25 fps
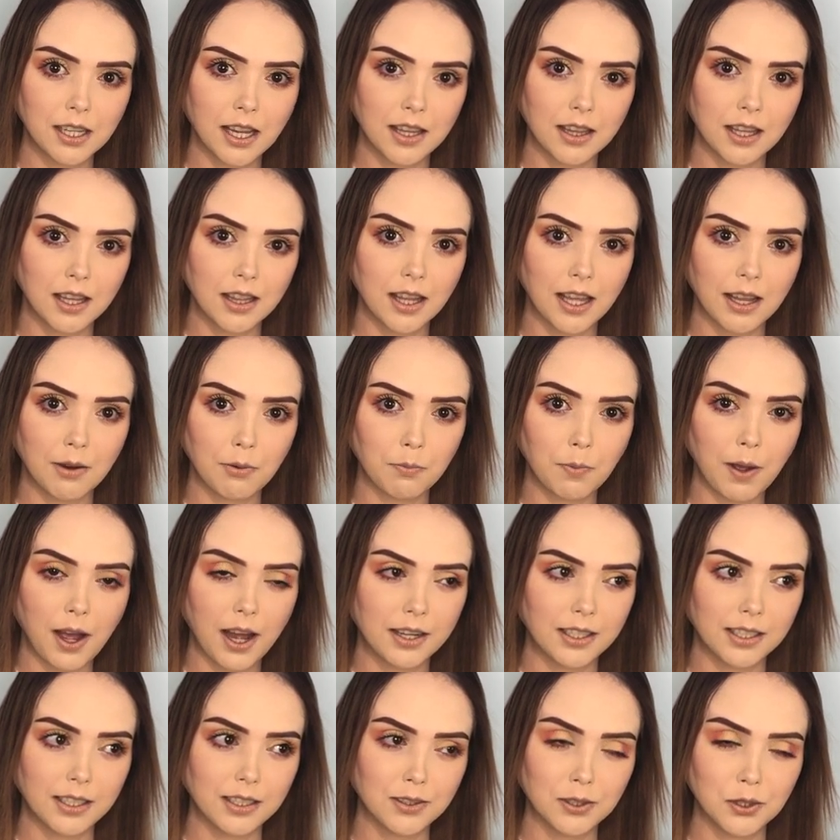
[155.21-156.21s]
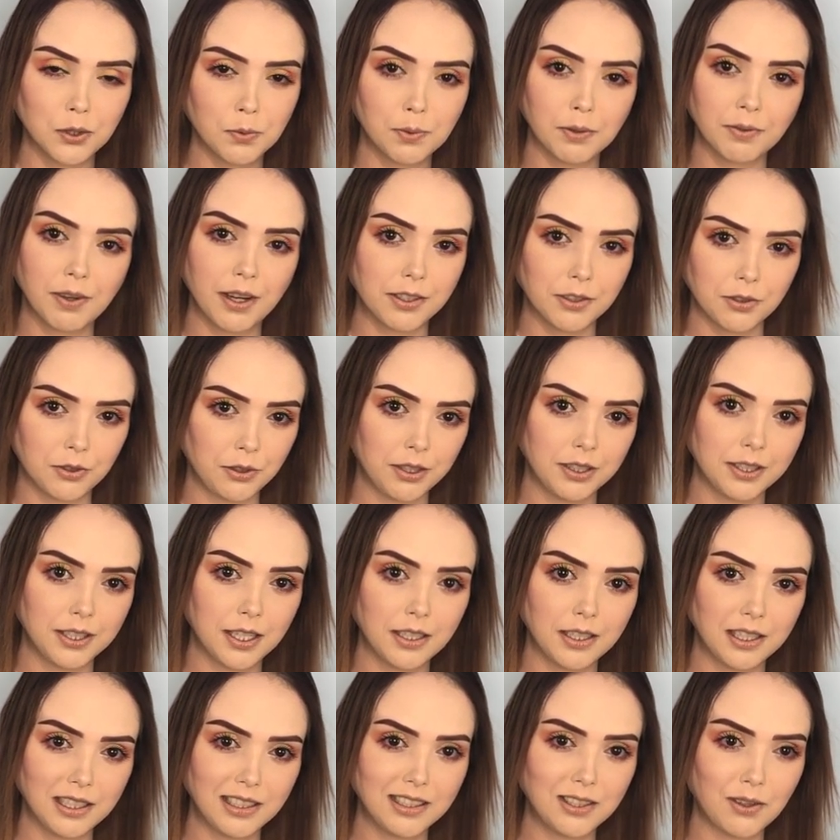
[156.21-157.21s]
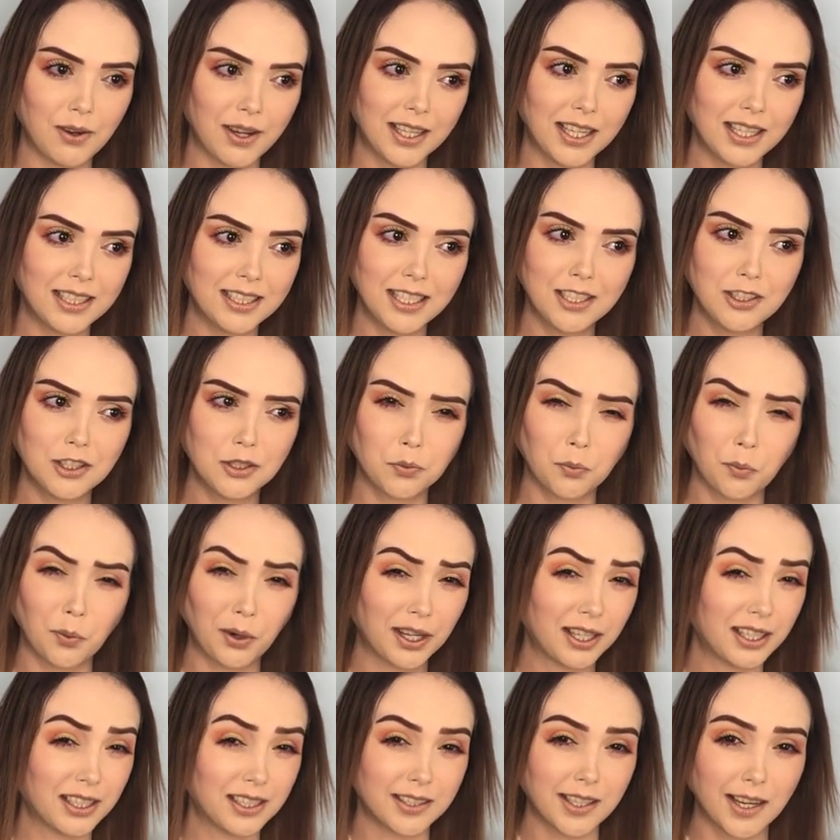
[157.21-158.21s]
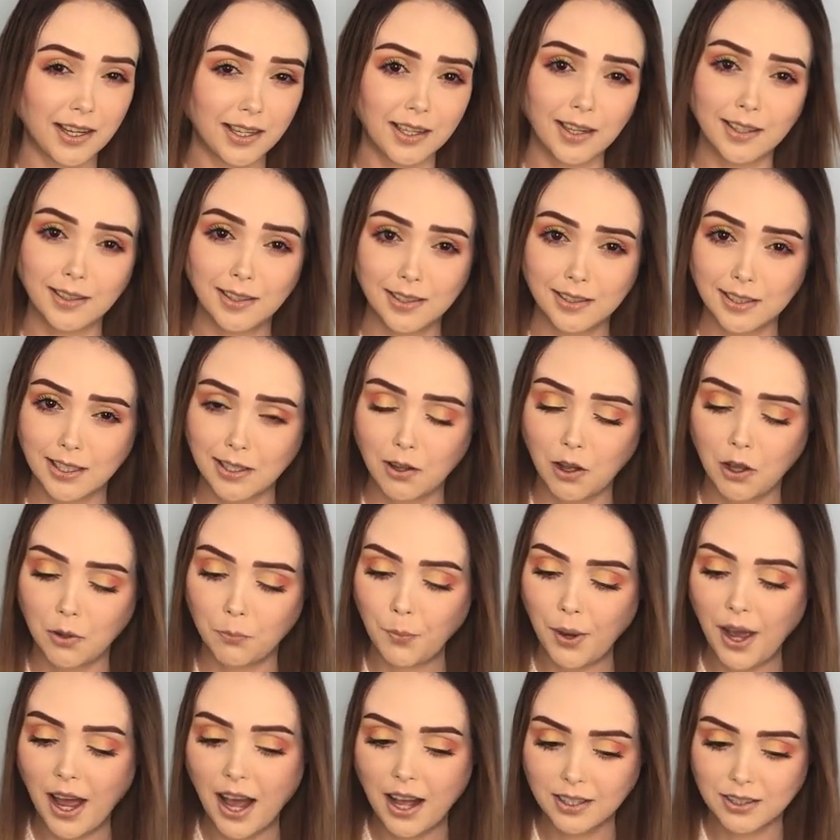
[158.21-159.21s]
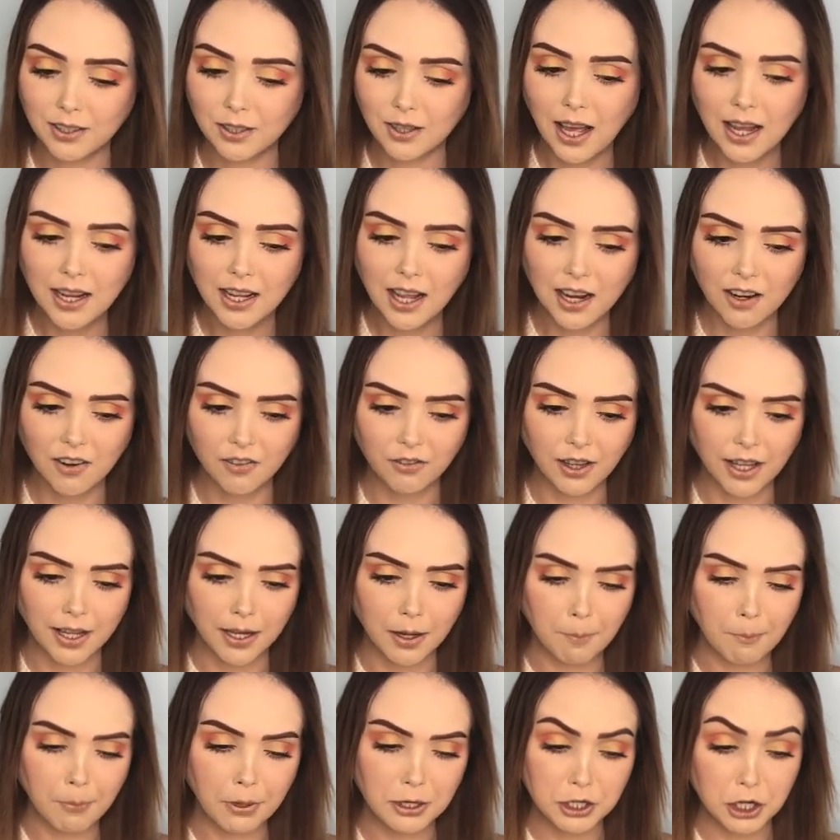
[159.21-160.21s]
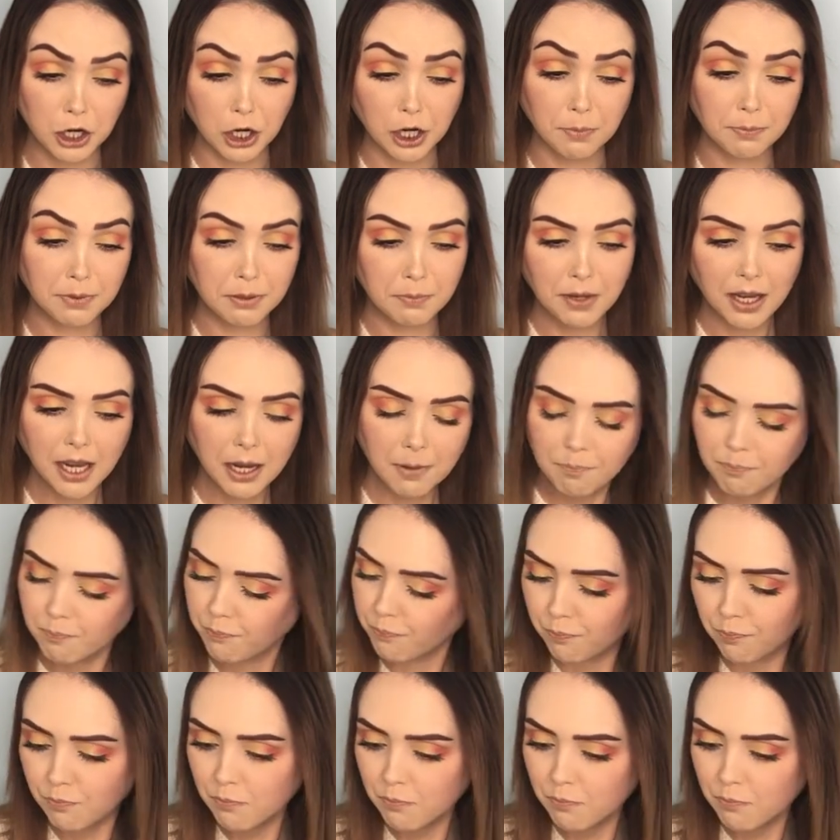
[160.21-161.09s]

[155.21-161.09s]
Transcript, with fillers: And then they had to get a supervisor to send it. So I guess they just weren't going to send it unless I called back. So that kind of like perturbed me.